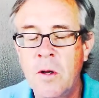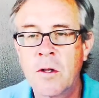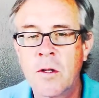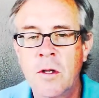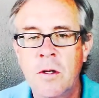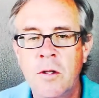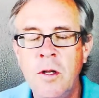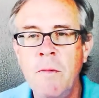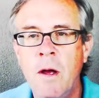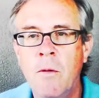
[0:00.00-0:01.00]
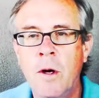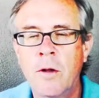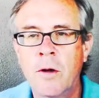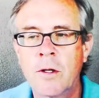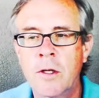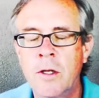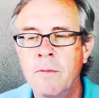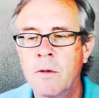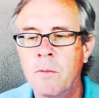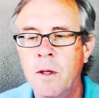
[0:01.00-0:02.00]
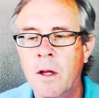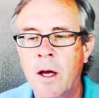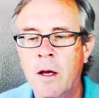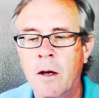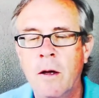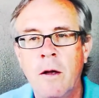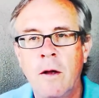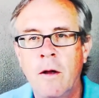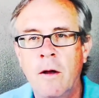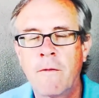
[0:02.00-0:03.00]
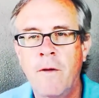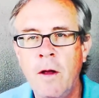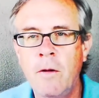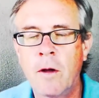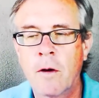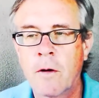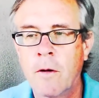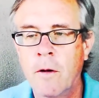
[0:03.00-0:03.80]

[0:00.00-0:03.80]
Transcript: It doesn't seem that way to us. It seems to be like a, a failure.